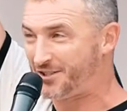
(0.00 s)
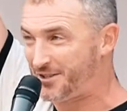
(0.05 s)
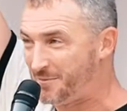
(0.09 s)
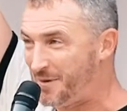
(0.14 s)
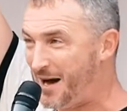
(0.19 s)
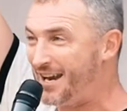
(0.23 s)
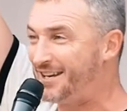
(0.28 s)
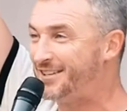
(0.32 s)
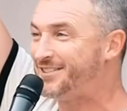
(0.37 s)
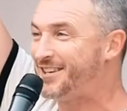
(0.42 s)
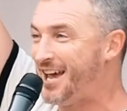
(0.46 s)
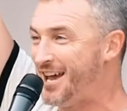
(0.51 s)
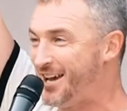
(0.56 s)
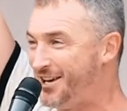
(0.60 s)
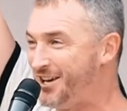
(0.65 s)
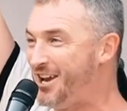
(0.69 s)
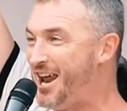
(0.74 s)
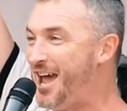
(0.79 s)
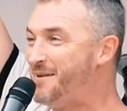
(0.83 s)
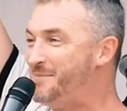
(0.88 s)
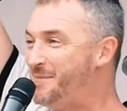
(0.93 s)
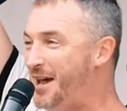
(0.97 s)
Somebody say
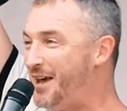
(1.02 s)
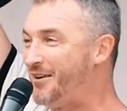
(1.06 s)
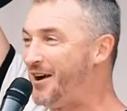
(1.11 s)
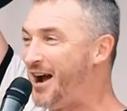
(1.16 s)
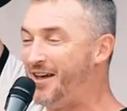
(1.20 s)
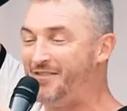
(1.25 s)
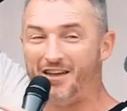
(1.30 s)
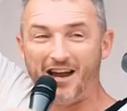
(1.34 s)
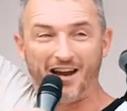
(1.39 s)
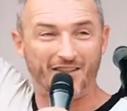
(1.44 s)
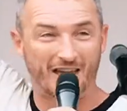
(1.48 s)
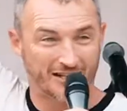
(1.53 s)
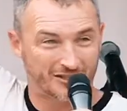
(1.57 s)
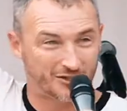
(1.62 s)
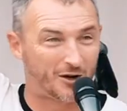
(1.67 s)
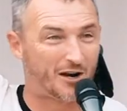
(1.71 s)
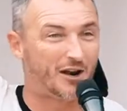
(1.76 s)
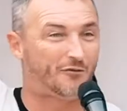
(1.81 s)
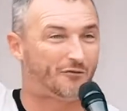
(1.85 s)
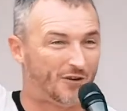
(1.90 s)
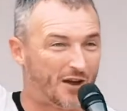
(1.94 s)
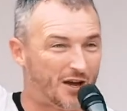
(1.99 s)
good amen right there. That's
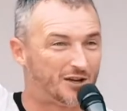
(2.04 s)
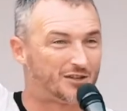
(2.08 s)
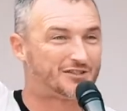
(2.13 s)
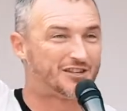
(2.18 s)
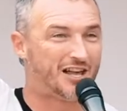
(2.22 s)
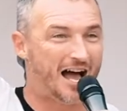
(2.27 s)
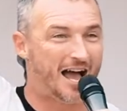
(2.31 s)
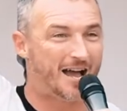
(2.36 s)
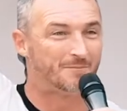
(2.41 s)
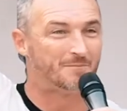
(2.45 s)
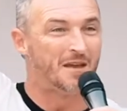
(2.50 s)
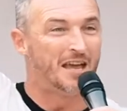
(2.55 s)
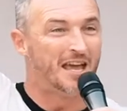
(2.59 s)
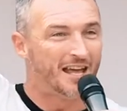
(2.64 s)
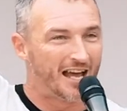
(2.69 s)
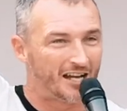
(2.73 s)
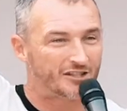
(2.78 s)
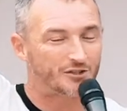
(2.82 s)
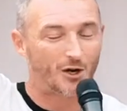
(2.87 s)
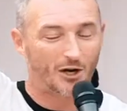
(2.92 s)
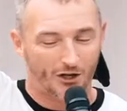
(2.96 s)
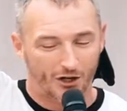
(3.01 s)
what it feels like.
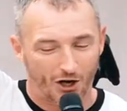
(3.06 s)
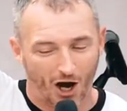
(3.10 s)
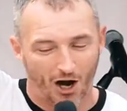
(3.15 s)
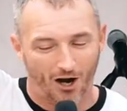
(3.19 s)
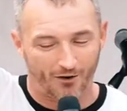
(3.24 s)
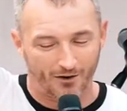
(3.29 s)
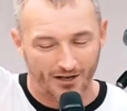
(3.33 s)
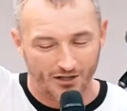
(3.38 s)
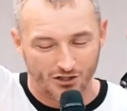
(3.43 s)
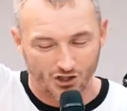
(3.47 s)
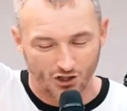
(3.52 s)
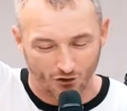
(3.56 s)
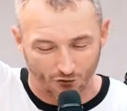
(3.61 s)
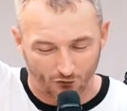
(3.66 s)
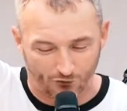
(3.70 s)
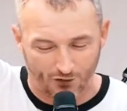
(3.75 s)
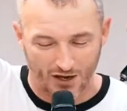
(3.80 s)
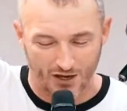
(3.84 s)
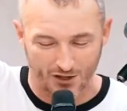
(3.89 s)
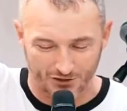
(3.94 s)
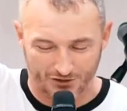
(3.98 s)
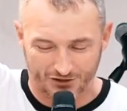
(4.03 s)
That's what courage
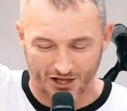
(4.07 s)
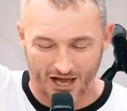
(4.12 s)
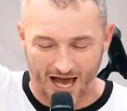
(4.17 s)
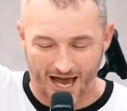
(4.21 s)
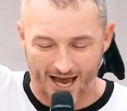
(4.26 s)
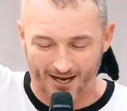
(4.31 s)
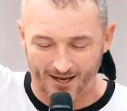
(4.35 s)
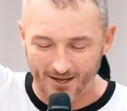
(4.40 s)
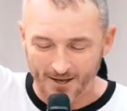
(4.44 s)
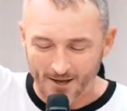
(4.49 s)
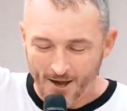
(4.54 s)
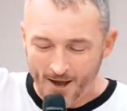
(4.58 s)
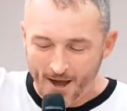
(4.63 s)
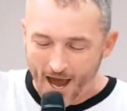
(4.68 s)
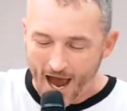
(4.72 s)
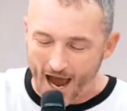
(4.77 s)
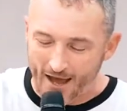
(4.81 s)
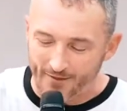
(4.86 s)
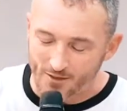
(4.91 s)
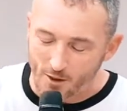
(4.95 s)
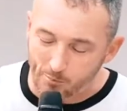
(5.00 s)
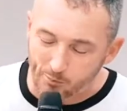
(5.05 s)
feels like.
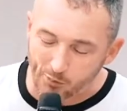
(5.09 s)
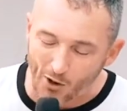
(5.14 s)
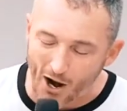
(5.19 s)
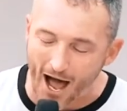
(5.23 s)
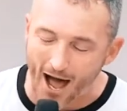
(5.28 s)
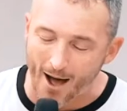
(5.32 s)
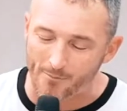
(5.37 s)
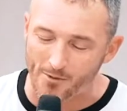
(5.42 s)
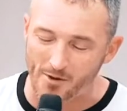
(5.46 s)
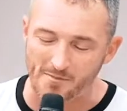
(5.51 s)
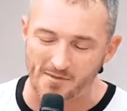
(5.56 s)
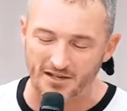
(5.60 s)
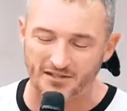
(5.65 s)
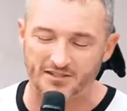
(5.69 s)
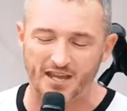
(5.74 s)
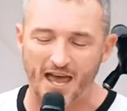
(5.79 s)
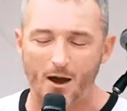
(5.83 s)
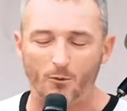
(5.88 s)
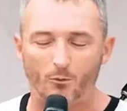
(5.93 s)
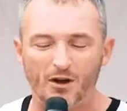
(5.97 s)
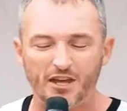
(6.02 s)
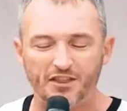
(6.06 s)
And the problem is
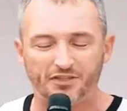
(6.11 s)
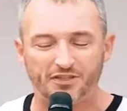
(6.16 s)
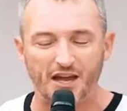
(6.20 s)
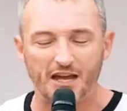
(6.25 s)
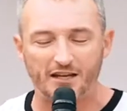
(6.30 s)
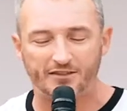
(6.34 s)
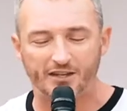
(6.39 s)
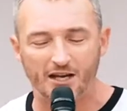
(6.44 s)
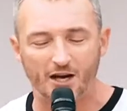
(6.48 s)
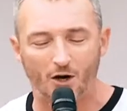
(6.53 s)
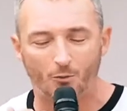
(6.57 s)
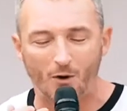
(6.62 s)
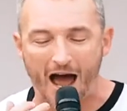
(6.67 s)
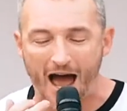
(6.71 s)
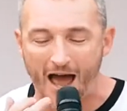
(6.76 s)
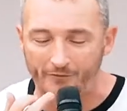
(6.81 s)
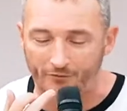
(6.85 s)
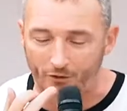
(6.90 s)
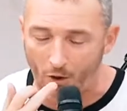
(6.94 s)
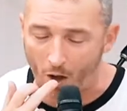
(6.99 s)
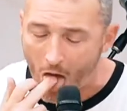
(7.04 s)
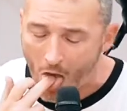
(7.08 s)
that we think the
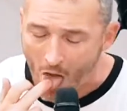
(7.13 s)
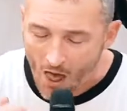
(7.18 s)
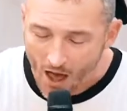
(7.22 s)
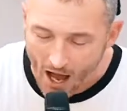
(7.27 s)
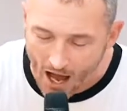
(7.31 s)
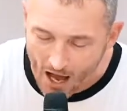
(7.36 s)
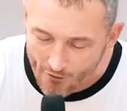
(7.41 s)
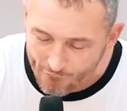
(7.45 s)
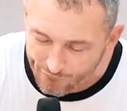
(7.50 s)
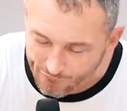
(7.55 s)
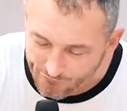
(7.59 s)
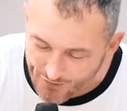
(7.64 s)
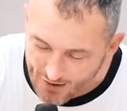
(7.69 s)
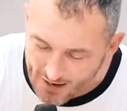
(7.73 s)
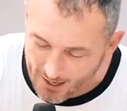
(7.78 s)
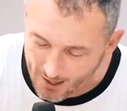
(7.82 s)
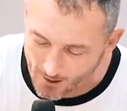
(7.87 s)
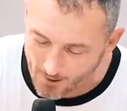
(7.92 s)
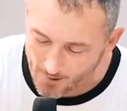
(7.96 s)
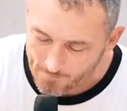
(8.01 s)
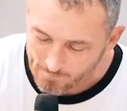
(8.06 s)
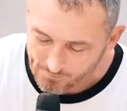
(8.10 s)
arrival of
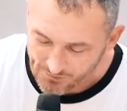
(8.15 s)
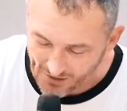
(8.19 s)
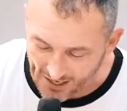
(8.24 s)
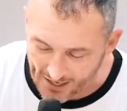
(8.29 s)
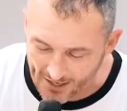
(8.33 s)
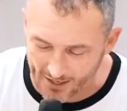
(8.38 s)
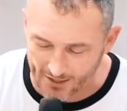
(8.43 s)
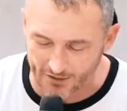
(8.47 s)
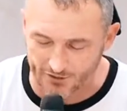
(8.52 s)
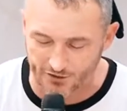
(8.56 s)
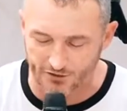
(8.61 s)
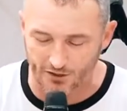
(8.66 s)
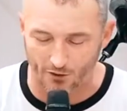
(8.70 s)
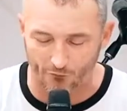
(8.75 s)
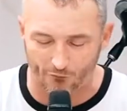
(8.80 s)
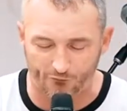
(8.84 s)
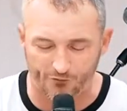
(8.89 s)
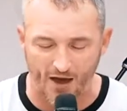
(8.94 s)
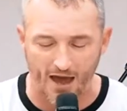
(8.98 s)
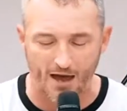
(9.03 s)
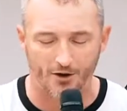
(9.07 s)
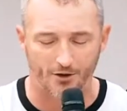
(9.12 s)
fear is
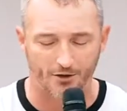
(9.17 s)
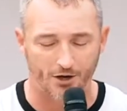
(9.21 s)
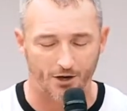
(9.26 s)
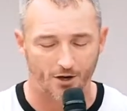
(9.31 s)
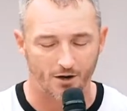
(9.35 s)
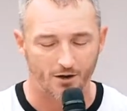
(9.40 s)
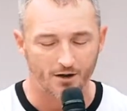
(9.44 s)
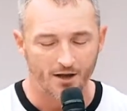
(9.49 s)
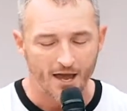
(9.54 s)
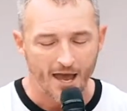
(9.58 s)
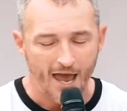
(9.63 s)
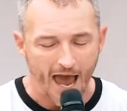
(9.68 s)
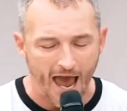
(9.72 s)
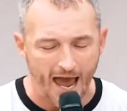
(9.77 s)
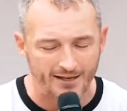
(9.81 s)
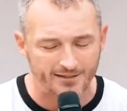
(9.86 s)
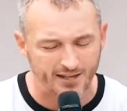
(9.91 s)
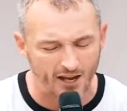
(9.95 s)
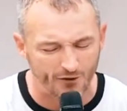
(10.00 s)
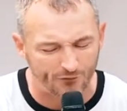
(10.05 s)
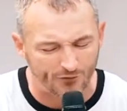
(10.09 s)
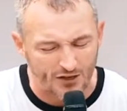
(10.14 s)
failure.
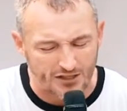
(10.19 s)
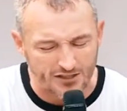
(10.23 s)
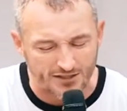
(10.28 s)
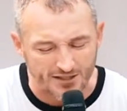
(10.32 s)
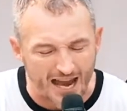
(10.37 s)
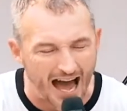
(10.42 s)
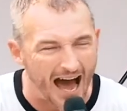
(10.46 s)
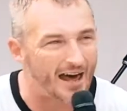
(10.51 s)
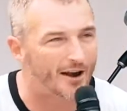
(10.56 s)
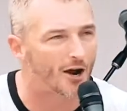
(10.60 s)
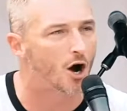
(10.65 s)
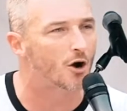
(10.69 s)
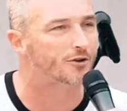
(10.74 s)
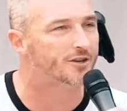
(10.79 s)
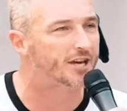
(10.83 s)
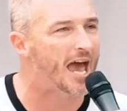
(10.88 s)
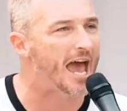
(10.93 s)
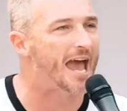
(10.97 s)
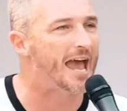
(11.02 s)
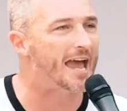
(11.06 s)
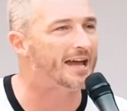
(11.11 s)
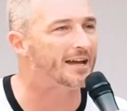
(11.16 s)
As if it's not
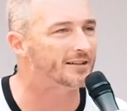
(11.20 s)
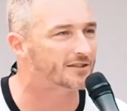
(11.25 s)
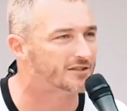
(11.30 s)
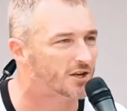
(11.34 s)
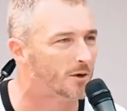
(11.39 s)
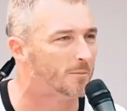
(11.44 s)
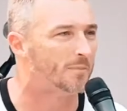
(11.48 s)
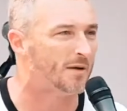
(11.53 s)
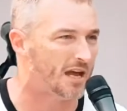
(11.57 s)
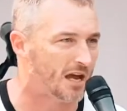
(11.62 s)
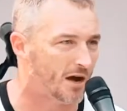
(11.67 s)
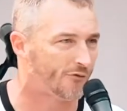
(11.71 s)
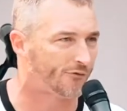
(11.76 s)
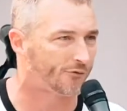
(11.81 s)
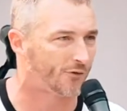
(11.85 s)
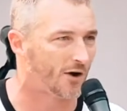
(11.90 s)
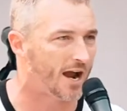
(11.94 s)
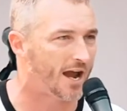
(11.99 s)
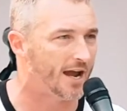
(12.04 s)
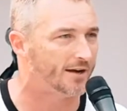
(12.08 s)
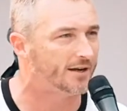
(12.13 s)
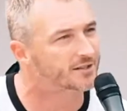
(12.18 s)
okay to be
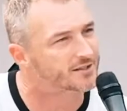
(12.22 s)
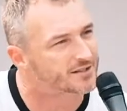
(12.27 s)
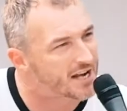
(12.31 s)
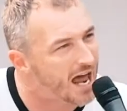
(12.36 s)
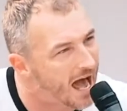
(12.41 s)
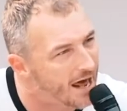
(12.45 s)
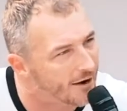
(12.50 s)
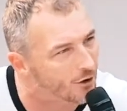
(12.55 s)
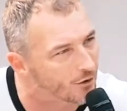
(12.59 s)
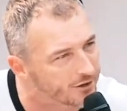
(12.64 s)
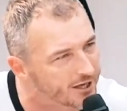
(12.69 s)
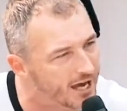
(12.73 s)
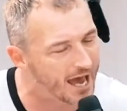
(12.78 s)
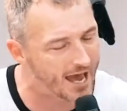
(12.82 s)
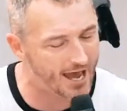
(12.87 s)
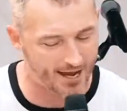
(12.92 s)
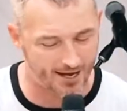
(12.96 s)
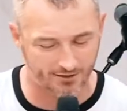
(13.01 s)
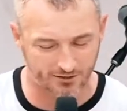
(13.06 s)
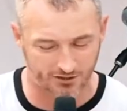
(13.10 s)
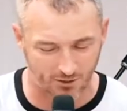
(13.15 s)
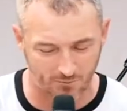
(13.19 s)
afraid. It's not
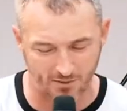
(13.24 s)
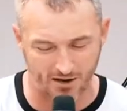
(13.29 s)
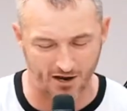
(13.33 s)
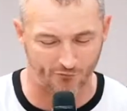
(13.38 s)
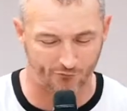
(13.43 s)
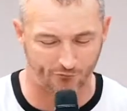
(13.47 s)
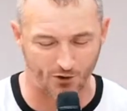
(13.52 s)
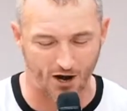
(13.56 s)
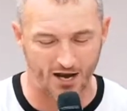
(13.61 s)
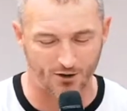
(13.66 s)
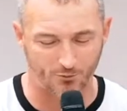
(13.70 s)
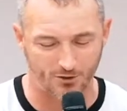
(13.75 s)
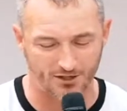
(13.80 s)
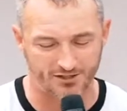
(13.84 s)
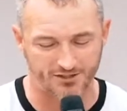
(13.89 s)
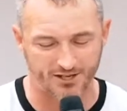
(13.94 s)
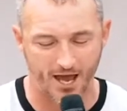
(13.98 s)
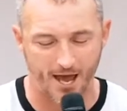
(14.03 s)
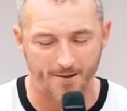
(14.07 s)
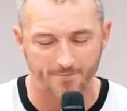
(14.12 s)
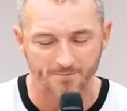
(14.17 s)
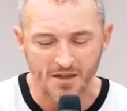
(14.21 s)
okay to be afraid, we
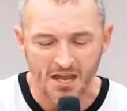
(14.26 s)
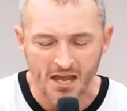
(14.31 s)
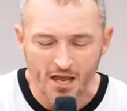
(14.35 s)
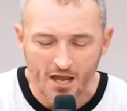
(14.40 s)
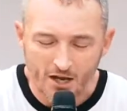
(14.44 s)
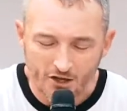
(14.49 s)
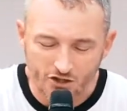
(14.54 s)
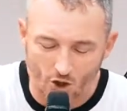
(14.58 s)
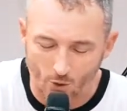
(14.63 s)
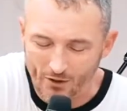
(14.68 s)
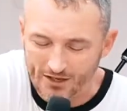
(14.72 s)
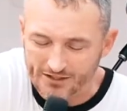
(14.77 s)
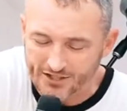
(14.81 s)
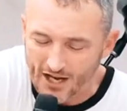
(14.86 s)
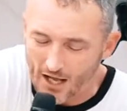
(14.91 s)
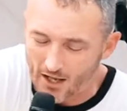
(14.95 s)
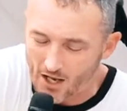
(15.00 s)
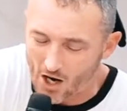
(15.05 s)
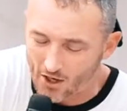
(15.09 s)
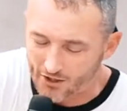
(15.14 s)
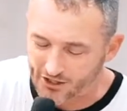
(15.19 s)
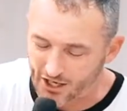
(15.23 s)
say. So we
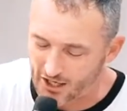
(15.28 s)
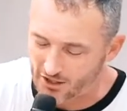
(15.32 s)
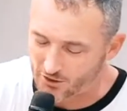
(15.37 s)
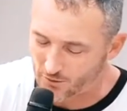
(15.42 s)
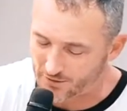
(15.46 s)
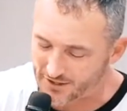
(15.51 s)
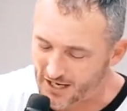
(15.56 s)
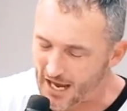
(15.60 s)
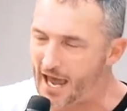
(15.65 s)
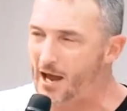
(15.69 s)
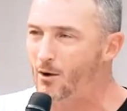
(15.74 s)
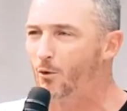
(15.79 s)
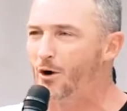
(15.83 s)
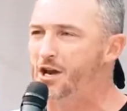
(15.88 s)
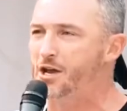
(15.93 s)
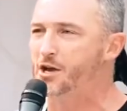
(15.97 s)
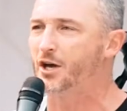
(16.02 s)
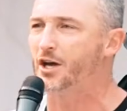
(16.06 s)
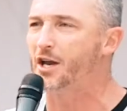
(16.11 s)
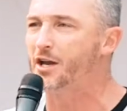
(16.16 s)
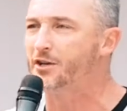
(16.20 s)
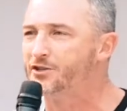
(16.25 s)
tell our kids, we say, hey, what are
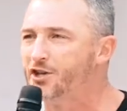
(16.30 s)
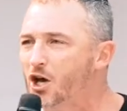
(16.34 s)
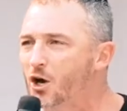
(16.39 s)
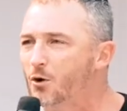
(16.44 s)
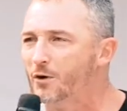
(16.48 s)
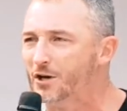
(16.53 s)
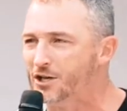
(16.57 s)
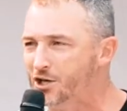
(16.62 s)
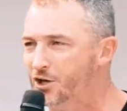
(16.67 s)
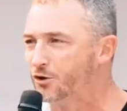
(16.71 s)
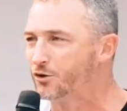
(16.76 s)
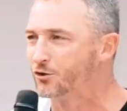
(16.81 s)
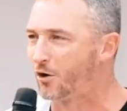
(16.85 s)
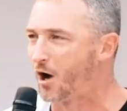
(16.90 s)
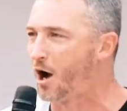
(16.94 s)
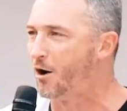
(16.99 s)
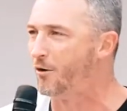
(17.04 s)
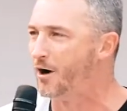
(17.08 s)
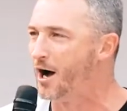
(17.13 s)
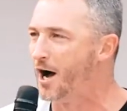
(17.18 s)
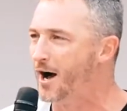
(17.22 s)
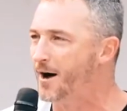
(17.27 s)
you going to do when you
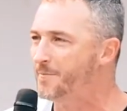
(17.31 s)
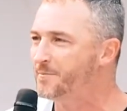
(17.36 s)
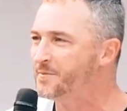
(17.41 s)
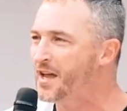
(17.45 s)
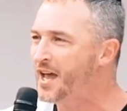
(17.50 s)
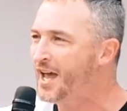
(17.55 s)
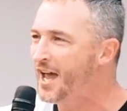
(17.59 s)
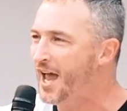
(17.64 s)
grow up?